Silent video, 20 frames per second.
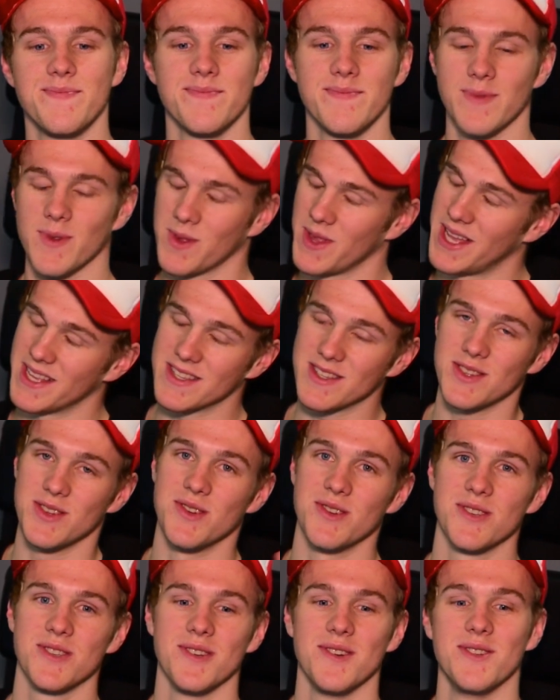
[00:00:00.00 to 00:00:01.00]
well, that's
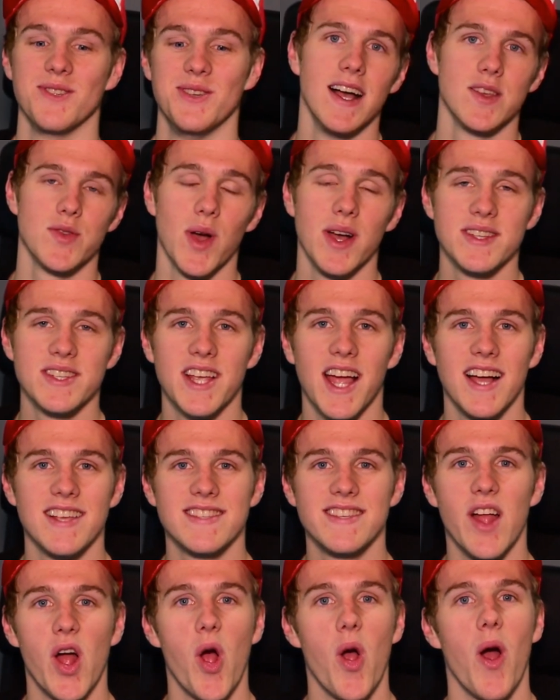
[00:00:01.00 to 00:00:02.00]
jokes on you. So as you
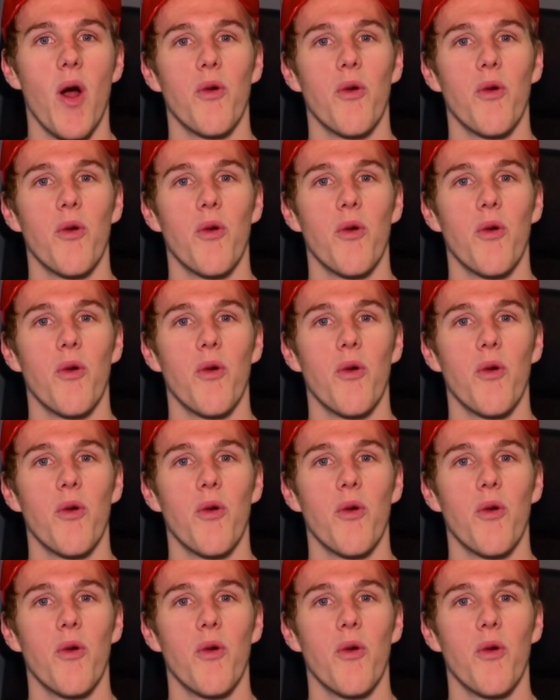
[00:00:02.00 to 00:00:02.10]
guys know,